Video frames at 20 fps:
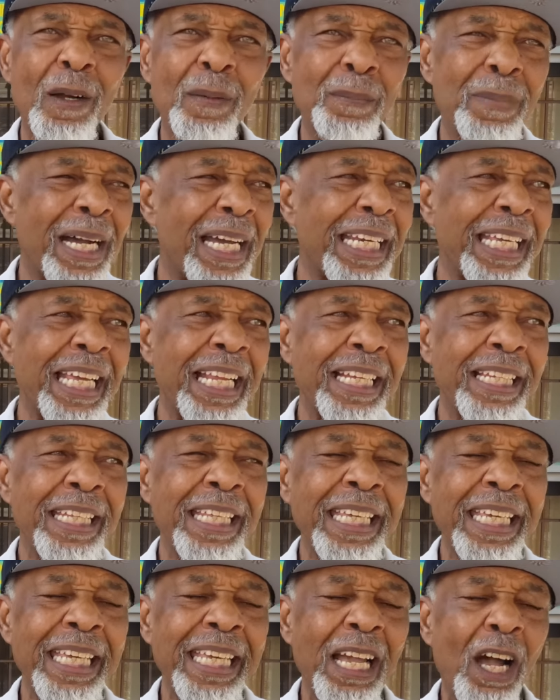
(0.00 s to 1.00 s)
But in
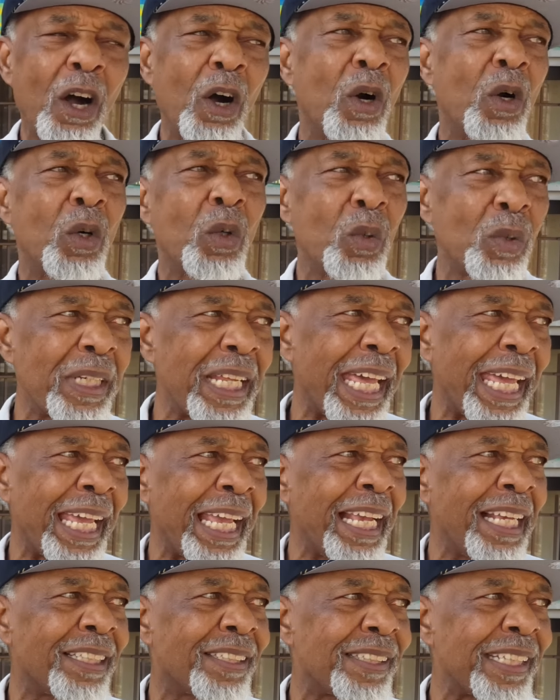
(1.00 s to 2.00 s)
the old
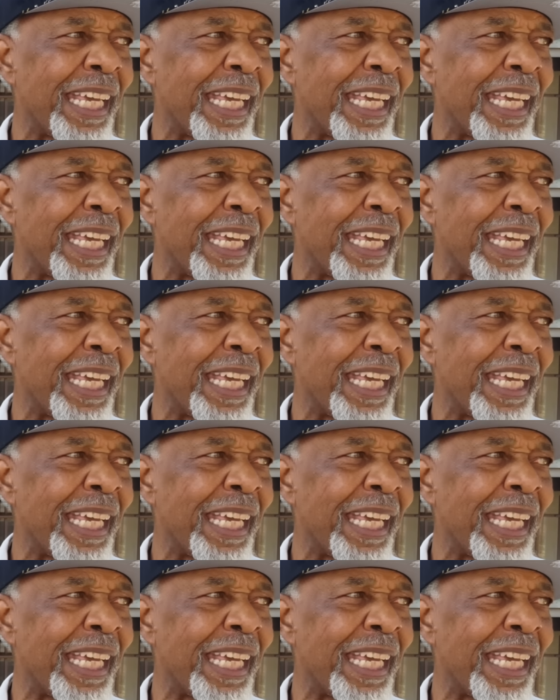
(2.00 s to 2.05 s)
days,